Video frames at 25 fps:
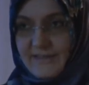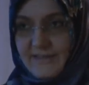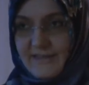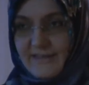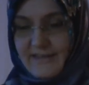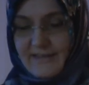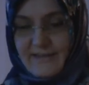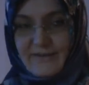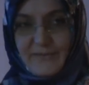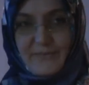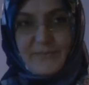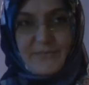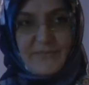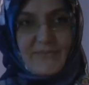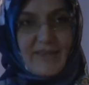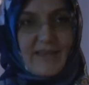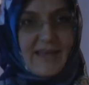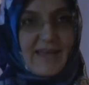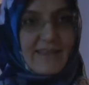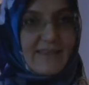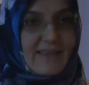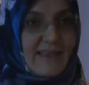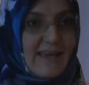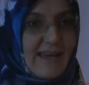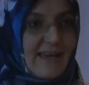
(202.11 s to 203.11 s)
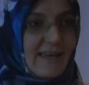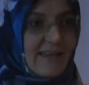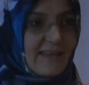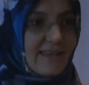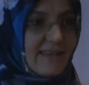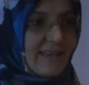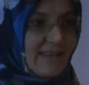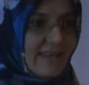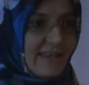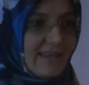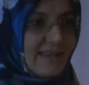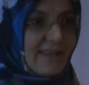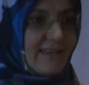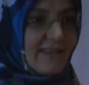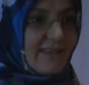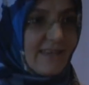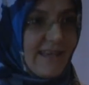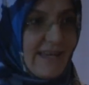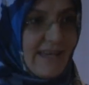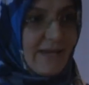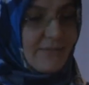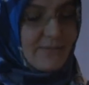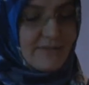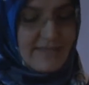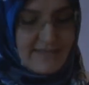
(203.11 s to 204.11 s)
and that he
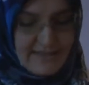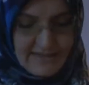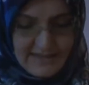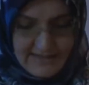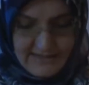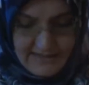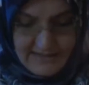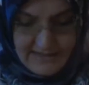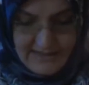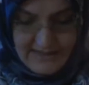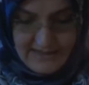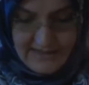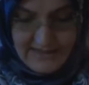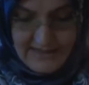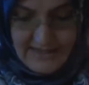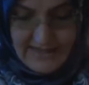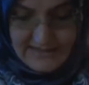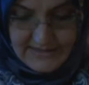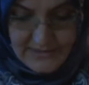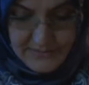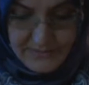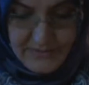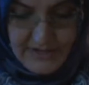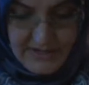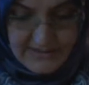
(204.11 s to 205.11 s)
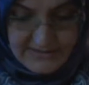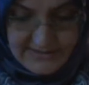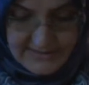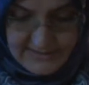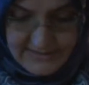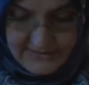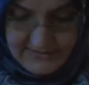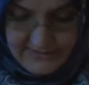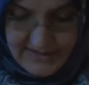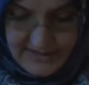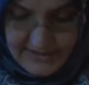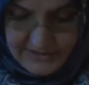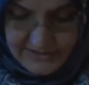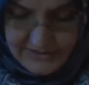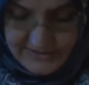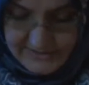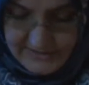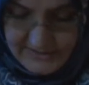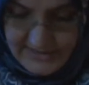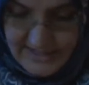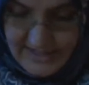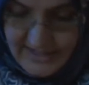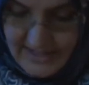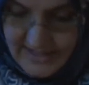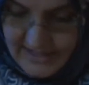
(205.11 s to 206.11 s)
named it as a positive action.
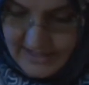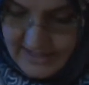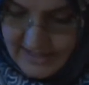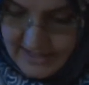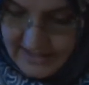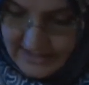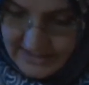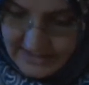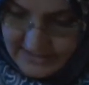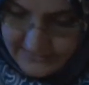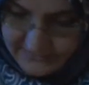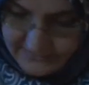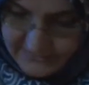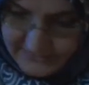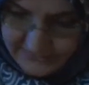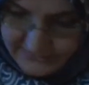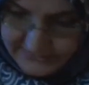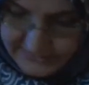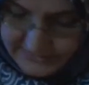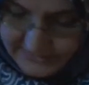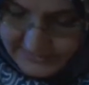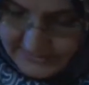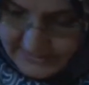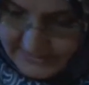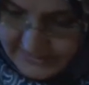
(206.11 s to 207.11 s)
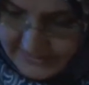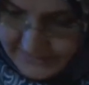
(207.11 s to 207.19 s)
And we will